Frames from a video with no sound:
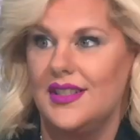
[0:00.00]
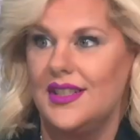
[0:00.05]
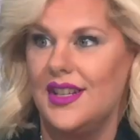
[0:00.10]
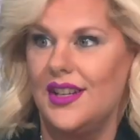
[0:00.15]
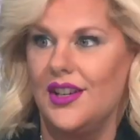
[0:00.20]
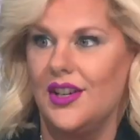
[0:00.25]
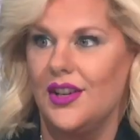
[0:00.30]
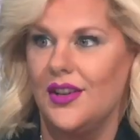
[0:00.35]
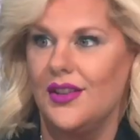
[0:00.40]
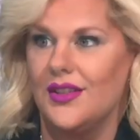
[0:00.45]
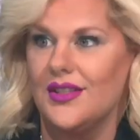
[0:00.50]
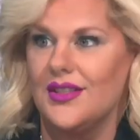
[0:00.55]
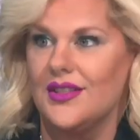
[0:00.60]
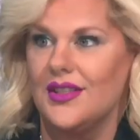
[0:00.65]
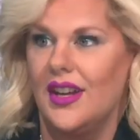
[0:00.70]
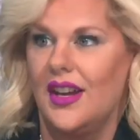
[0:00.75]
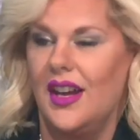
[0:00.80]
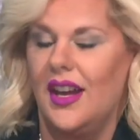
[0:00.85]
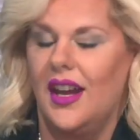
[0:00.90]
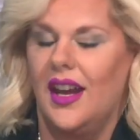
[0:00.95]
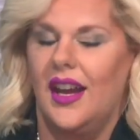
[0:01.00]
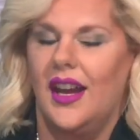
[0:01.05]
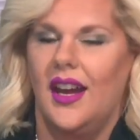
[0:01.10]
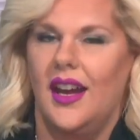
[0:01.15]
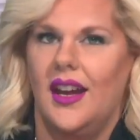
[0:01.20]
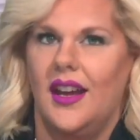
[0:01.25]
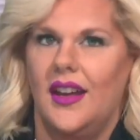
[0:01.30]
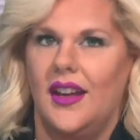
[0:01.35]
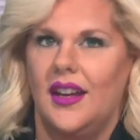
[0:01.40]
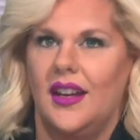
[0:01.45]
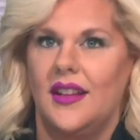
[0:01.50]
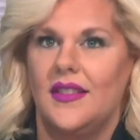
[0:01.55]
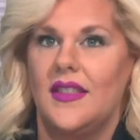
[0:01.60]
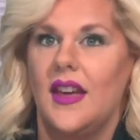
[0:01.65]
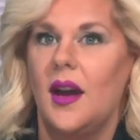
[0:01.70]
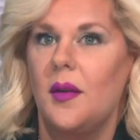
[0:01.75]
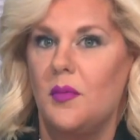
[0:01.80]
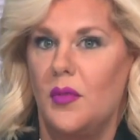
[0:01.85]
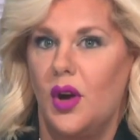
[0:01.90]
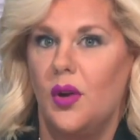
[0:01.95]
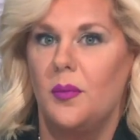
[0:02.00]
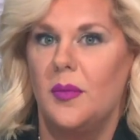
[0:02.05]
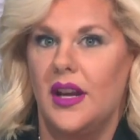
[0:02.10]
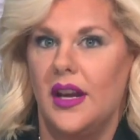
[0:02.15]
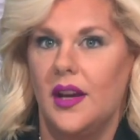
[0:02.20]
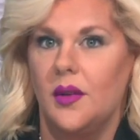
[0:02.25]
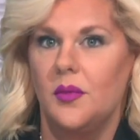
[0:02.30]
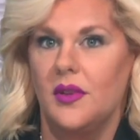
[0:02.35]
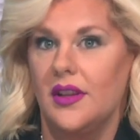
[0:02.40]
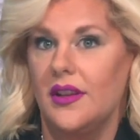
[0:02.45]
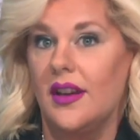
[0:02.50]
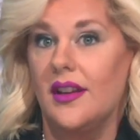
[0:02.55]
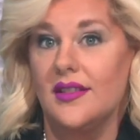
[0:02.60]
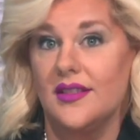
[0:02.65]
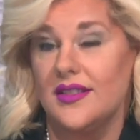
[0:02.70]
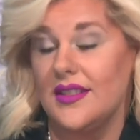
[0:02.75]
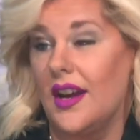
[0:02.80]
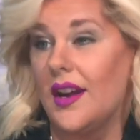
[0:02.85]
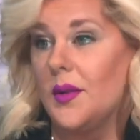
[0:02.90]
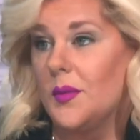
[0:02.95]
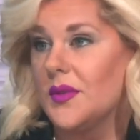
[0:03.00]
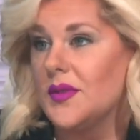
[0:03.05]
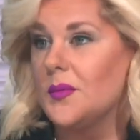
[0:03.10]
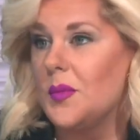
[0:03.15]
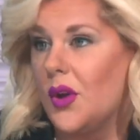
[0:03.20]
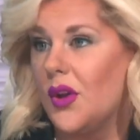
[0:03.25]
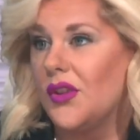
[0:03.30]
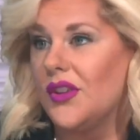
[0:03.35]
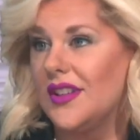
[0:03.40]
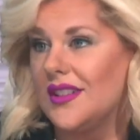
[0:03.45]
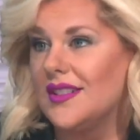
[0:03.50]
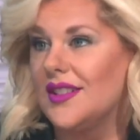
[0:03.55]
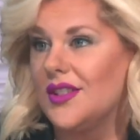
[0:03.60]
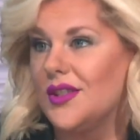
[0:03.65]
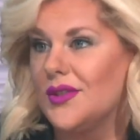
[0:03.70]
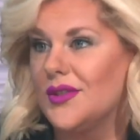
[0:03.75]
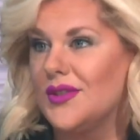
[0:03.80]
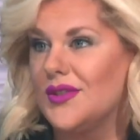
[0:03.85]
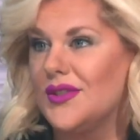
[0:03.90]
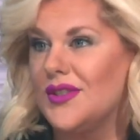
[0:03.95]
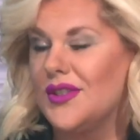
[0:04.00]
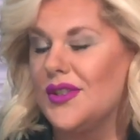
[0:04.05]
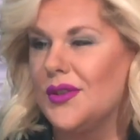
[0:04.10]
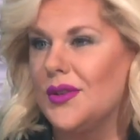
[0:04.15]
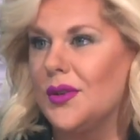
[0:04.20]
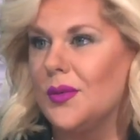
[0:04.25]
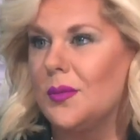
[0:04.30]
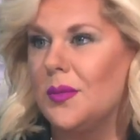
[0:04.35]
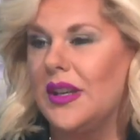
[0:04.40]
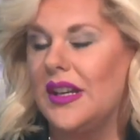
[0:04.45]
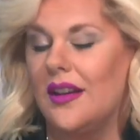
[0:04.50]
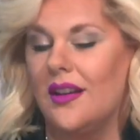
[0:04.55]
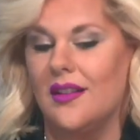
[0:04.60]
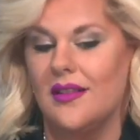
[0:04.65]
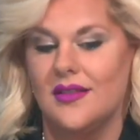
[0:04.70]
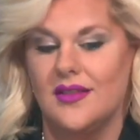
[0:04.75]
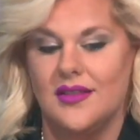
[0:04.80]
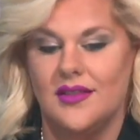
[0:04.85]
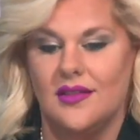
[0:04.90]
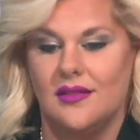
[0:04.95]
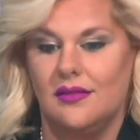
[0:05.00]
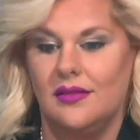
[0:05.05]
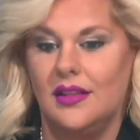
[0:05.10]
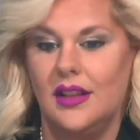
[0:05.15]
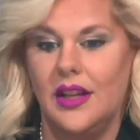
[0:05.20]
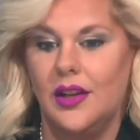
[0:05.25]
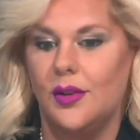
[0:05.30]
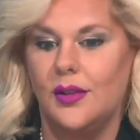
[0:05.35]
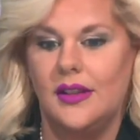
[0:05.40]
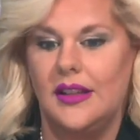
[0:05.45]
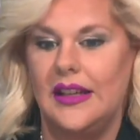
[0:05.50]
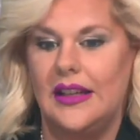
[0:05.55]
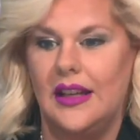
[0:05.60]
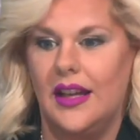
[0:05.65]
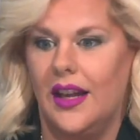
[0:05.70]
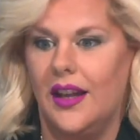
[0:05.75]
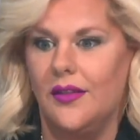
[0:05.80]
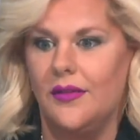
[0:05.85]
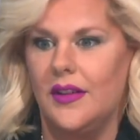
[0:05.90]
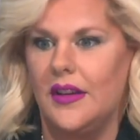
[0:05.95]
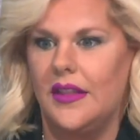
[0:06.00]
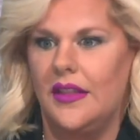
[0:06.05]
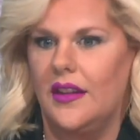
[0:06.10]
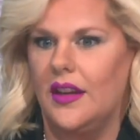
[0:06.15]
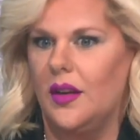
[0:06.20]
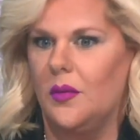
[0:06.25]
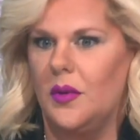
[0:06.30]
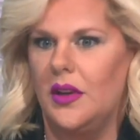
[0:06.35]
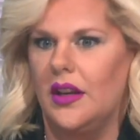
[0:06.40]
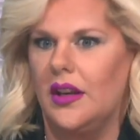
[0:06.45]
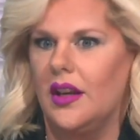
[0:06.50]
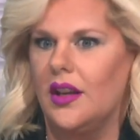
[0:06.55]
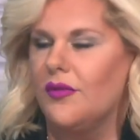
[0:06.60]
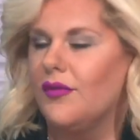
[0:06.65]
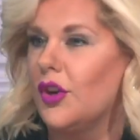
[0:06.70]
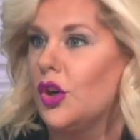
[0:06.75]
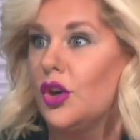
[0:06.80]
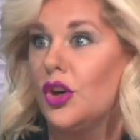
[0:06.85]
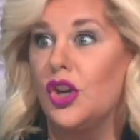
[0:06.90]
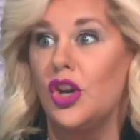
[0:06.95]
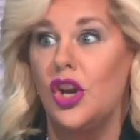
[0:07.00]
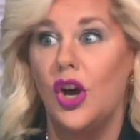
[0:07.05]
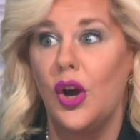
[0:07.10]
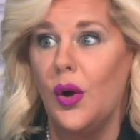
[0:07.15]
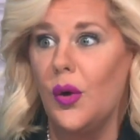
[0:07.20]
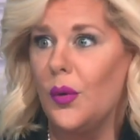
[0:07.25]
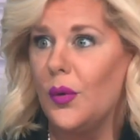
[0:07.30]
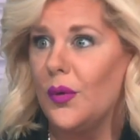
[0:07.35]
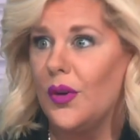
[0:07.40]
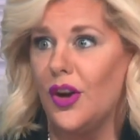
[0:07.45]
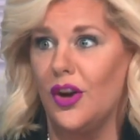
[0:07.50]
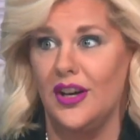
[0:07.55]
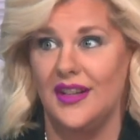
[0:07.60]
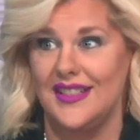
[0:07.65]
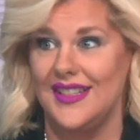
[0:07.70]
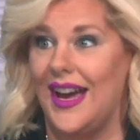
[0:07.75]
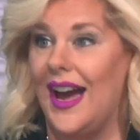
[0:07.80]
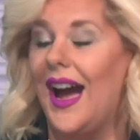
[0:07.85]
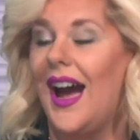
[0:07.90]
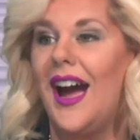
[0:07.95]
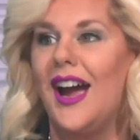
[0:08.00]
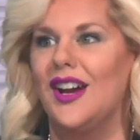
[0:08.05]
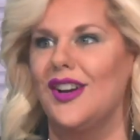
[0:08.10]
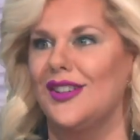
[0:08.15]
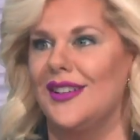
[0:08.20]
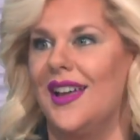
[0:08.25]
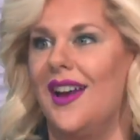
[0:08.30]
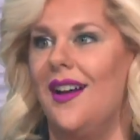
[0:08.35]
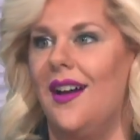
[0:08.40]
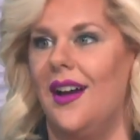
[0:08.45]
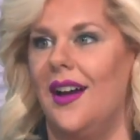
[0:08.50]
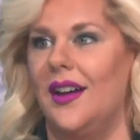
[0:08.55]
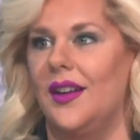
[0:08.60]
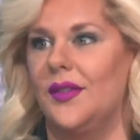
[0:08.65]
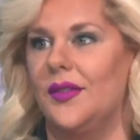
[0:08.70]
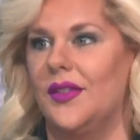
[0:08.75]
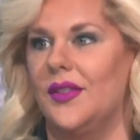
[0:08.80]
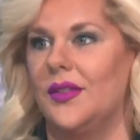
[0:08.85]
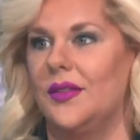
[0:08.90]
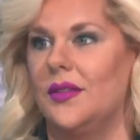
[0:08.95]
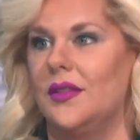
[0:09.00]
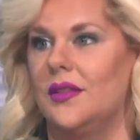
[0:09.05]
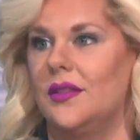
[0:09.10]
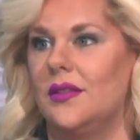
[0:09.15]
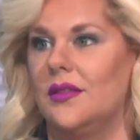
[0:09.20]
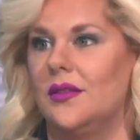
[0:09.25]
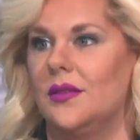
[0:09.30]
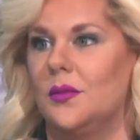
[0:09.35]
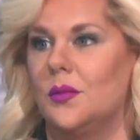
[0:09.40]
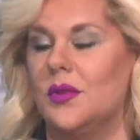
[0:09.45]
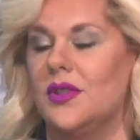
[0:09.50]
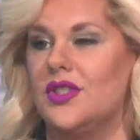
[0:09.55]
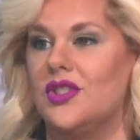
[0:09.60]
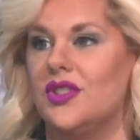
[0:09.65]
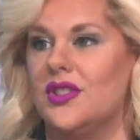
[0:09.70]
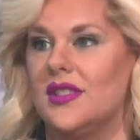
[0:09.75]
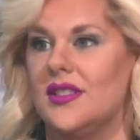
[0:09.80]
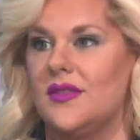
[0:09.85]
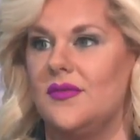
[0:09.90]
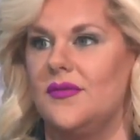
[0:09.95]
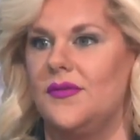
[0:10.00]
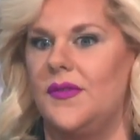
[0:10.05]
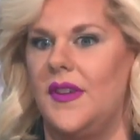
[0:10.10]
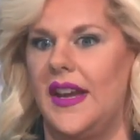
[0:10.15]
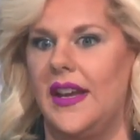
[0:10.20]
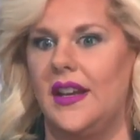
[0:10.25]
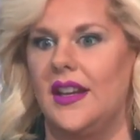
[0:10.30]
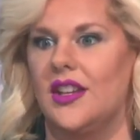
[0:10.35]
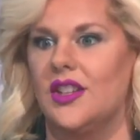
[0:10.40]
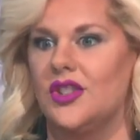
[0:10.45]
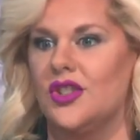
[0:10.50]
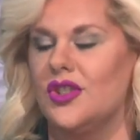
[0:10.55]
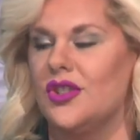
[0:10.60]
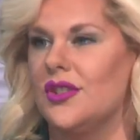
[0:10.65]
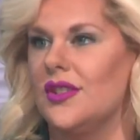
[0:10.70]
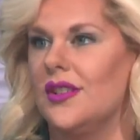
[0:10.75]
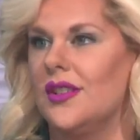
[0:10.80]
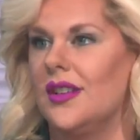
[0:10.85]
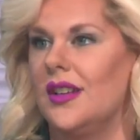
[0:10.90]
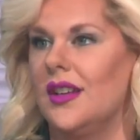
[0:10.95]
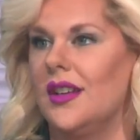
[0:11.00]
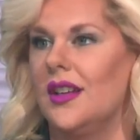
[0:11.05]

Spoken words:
tears. And at that moment, I realized I was bawling tears too, because literally everything we had ever known our entire lives was just vanished,